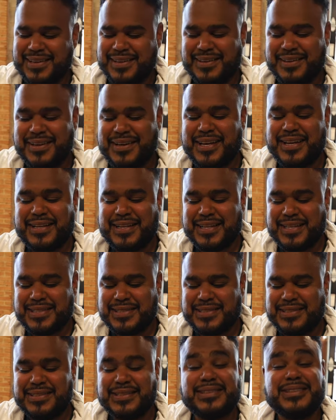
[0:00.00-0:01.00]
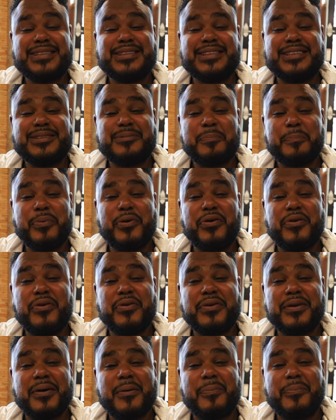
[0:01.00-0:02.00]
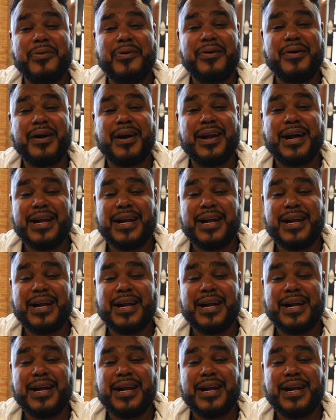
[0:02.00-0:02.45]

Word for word: Look at this, this just pulled apart.